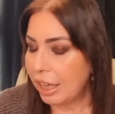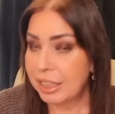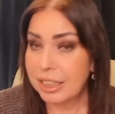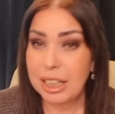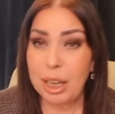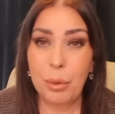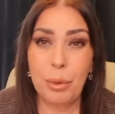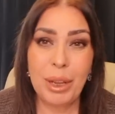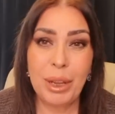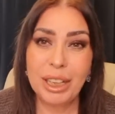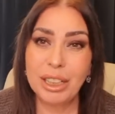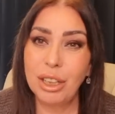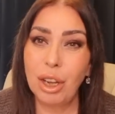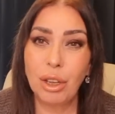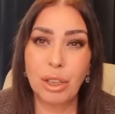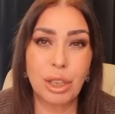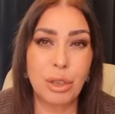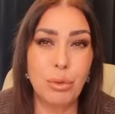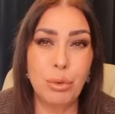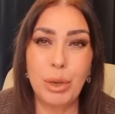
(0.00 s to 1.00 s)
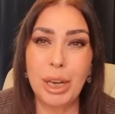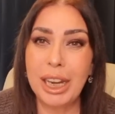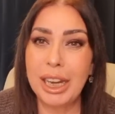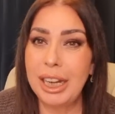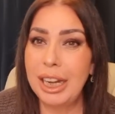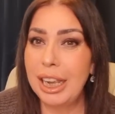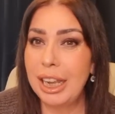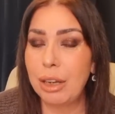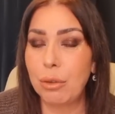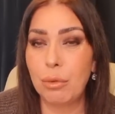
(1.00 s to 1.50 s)
So we had like a
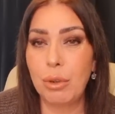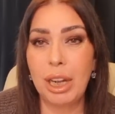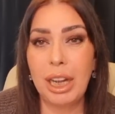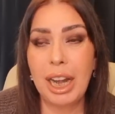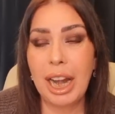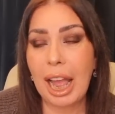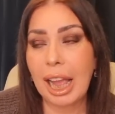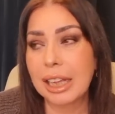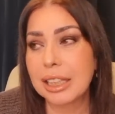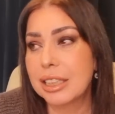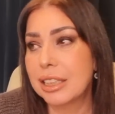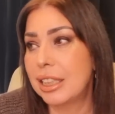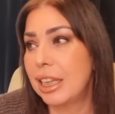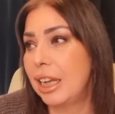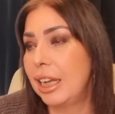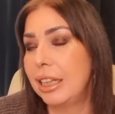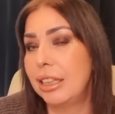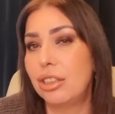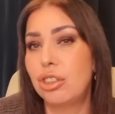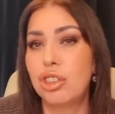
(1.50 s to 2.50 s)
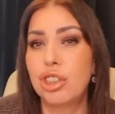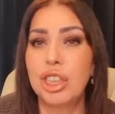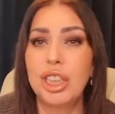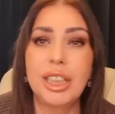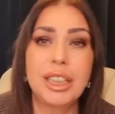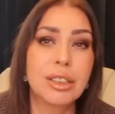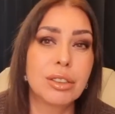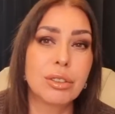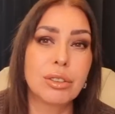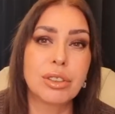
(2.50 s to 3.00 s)
really relaxing,
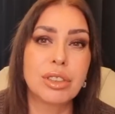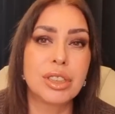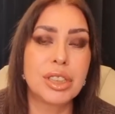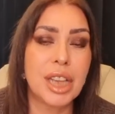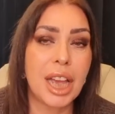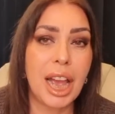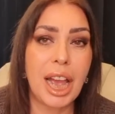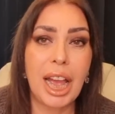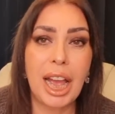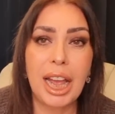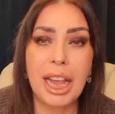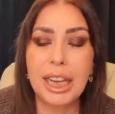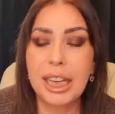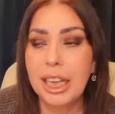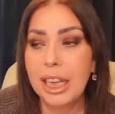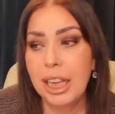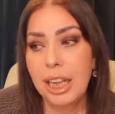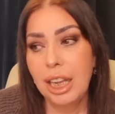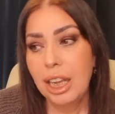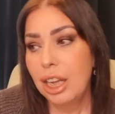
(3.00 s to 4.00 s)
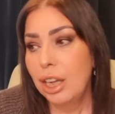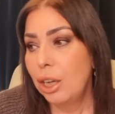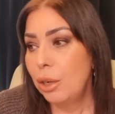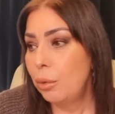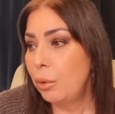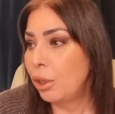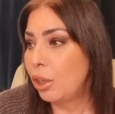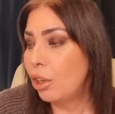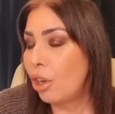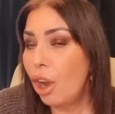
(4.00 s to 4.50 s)
chilled day.
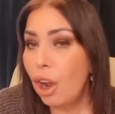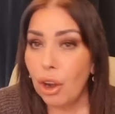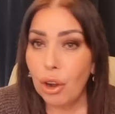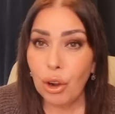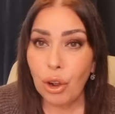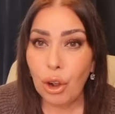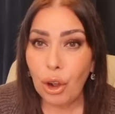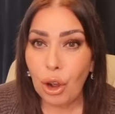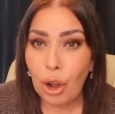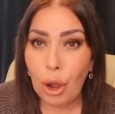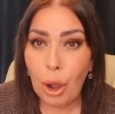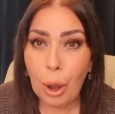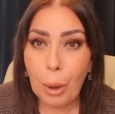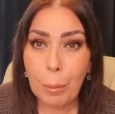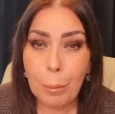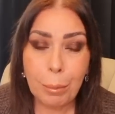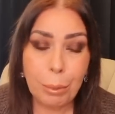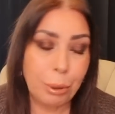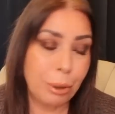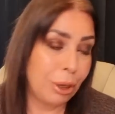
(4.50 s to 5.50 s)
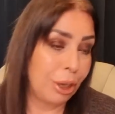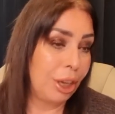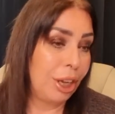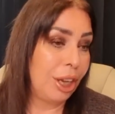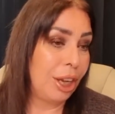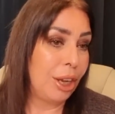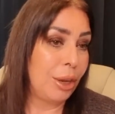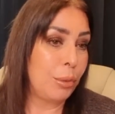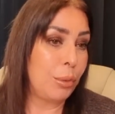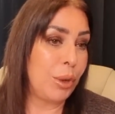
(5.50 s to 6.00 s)
We got up.
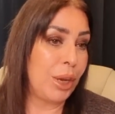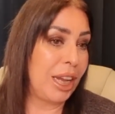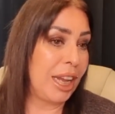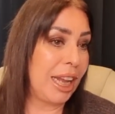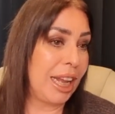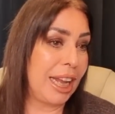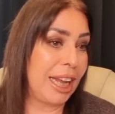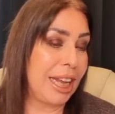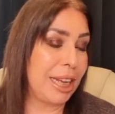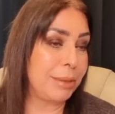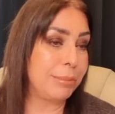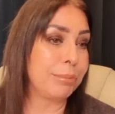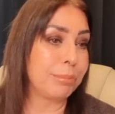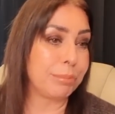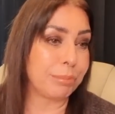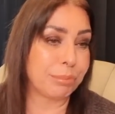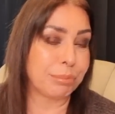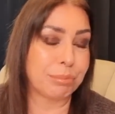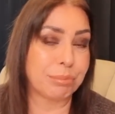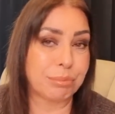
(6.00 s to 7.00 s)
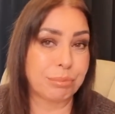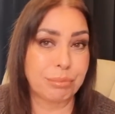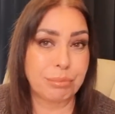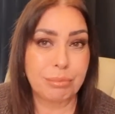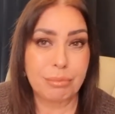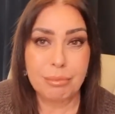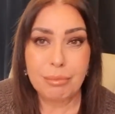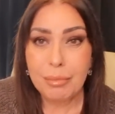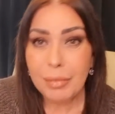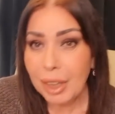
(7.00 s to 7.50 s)
We
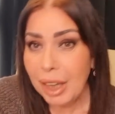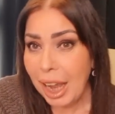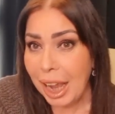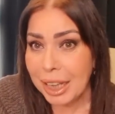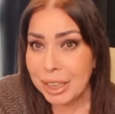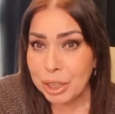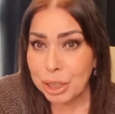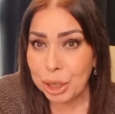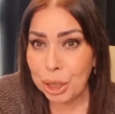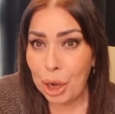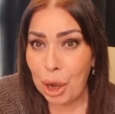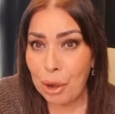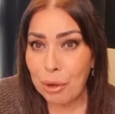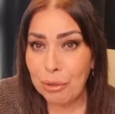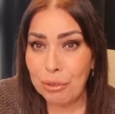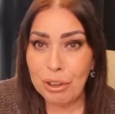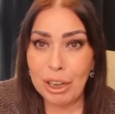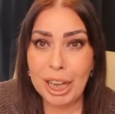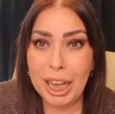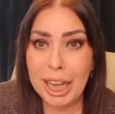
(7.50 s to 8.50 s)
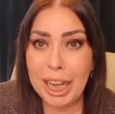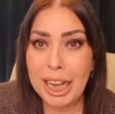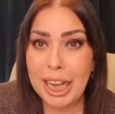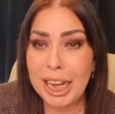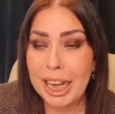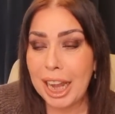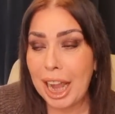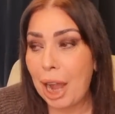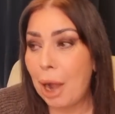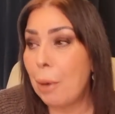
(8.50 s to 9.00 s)
had a
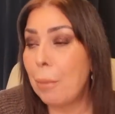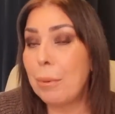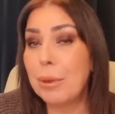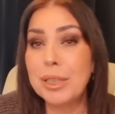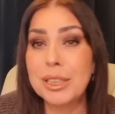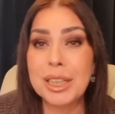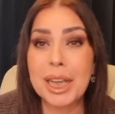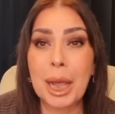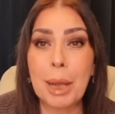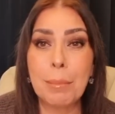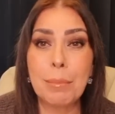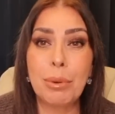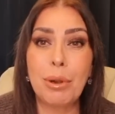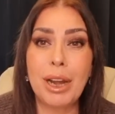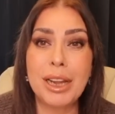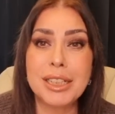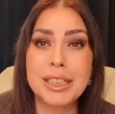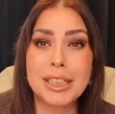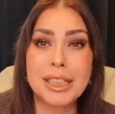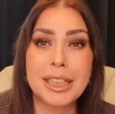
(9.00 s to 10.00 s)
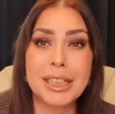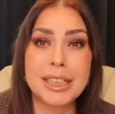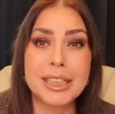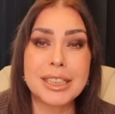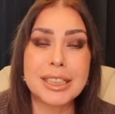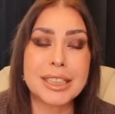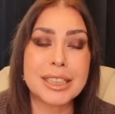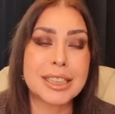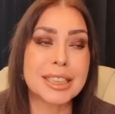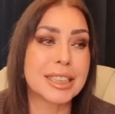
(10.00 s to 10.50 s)
coffee, opened our
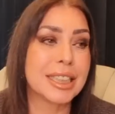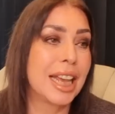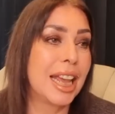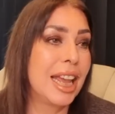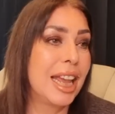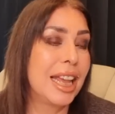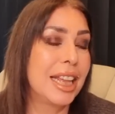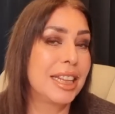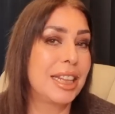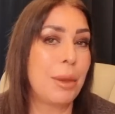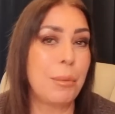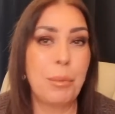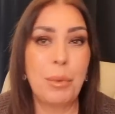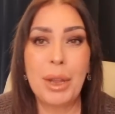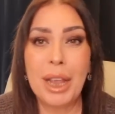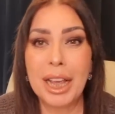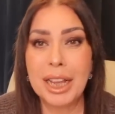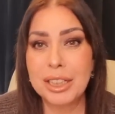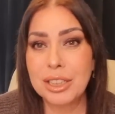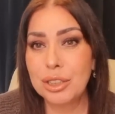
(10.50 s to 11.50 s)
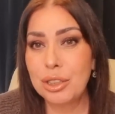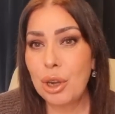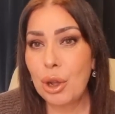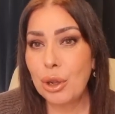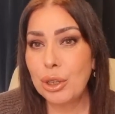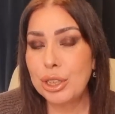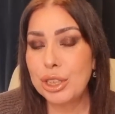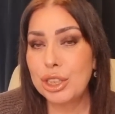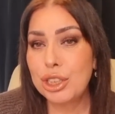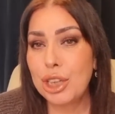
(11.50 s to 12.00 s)
presents. Then we had a
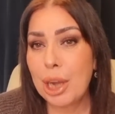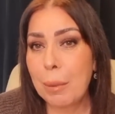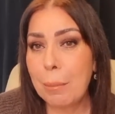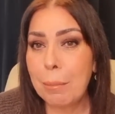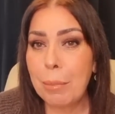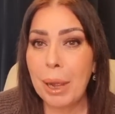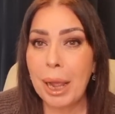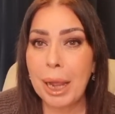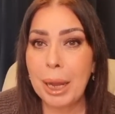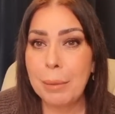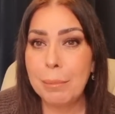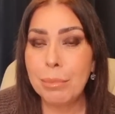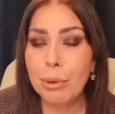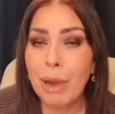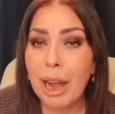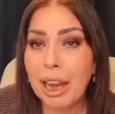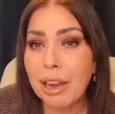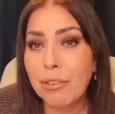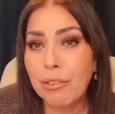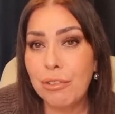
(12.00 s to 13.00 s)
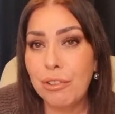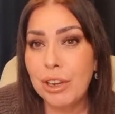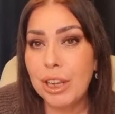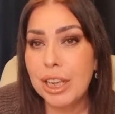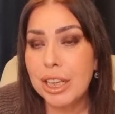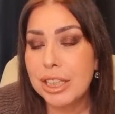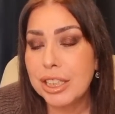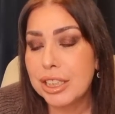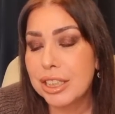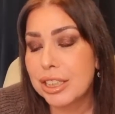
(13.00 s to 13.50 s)
nice champagne
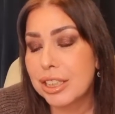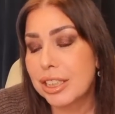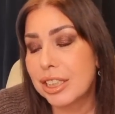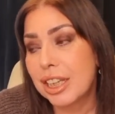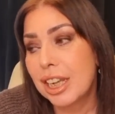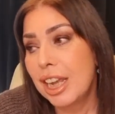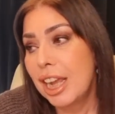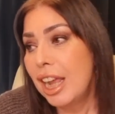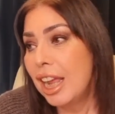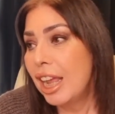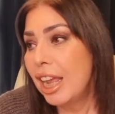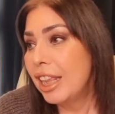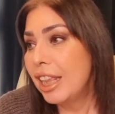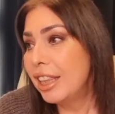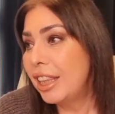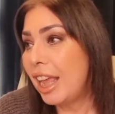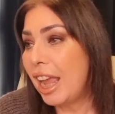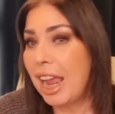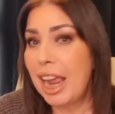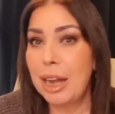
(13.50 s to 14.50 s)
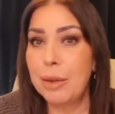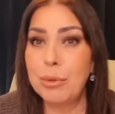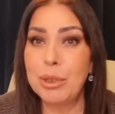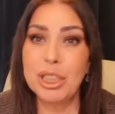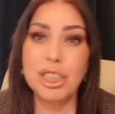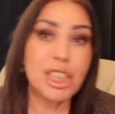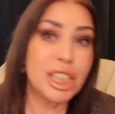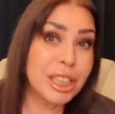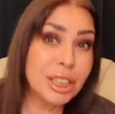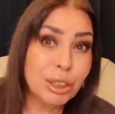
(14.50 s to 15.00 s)
breakfast. Then we
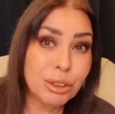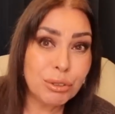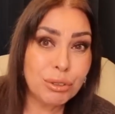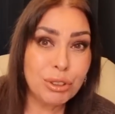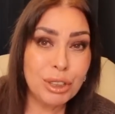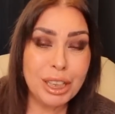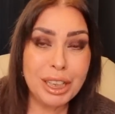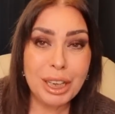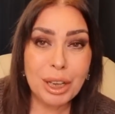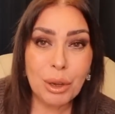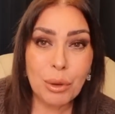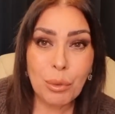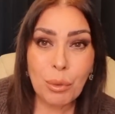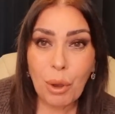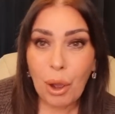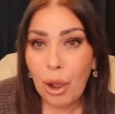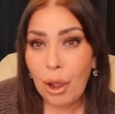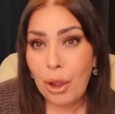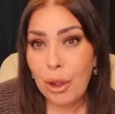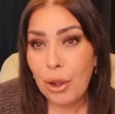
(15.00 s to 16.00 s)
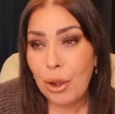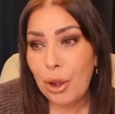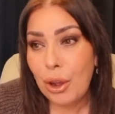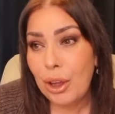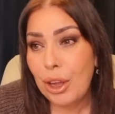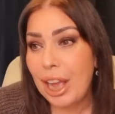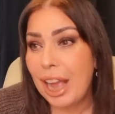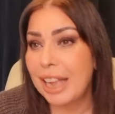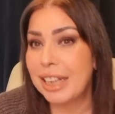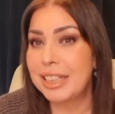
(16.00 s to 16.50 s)
chilled for a little
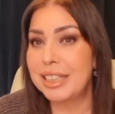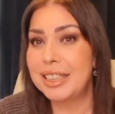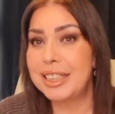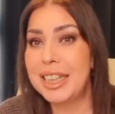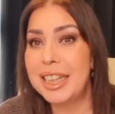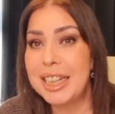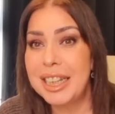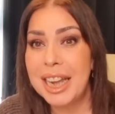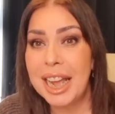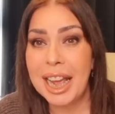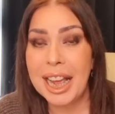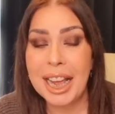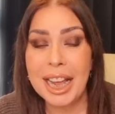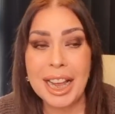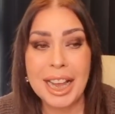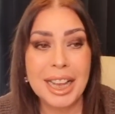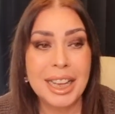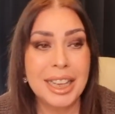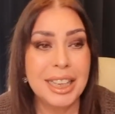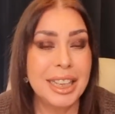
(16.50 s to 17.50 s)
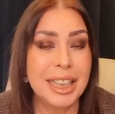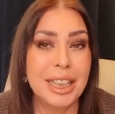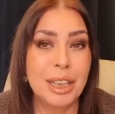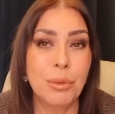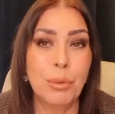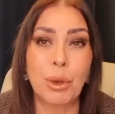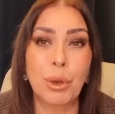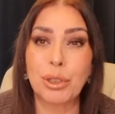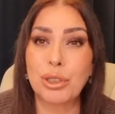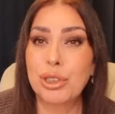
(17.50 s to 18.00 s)
while, had dinner,
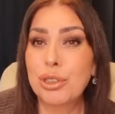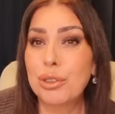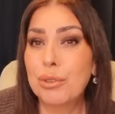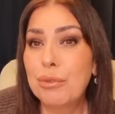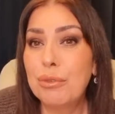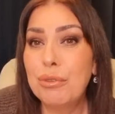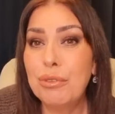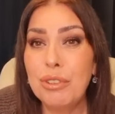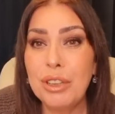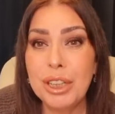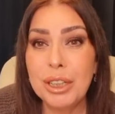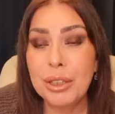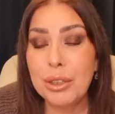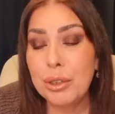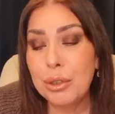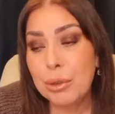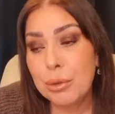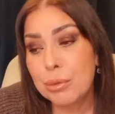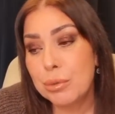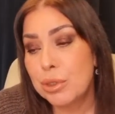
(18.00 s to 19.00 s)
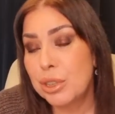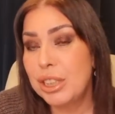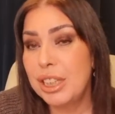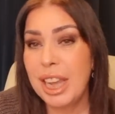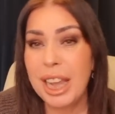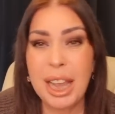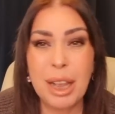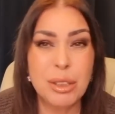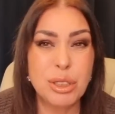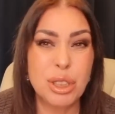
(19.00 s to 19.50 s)
watched some films.
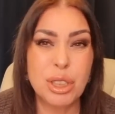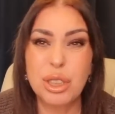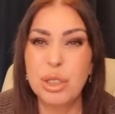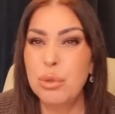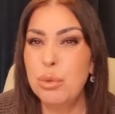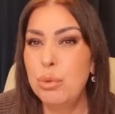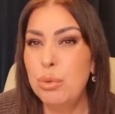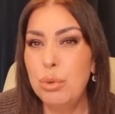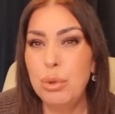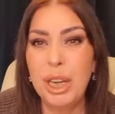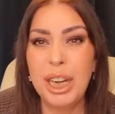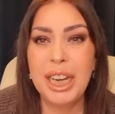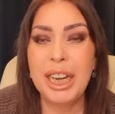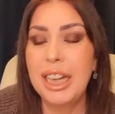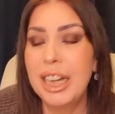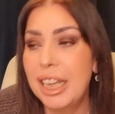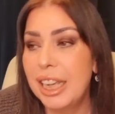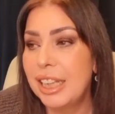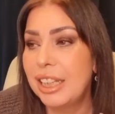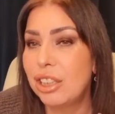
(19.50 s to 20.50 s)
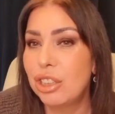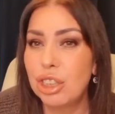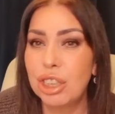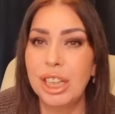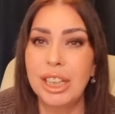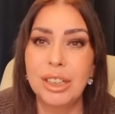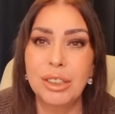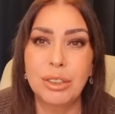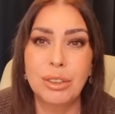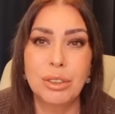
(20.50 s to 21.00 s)
Yeah, just a really
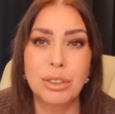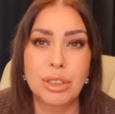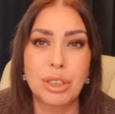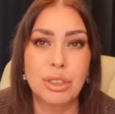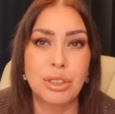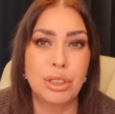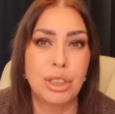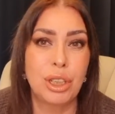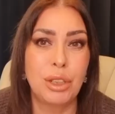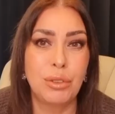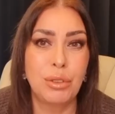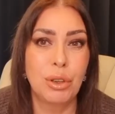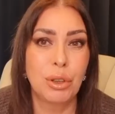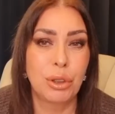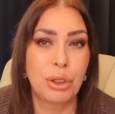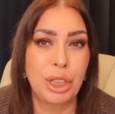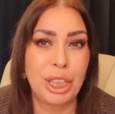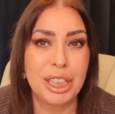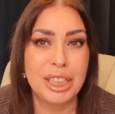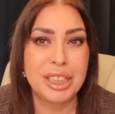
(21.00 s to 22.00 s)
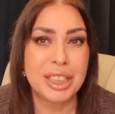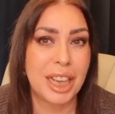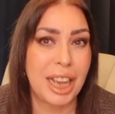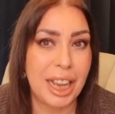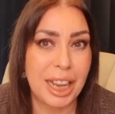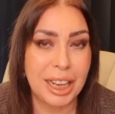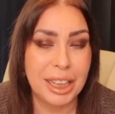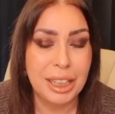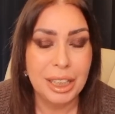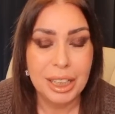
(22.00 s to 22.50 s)
chilled, do nothing
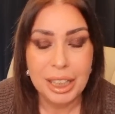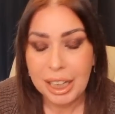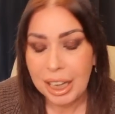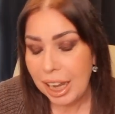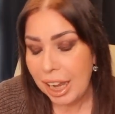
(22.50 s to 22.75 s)
day.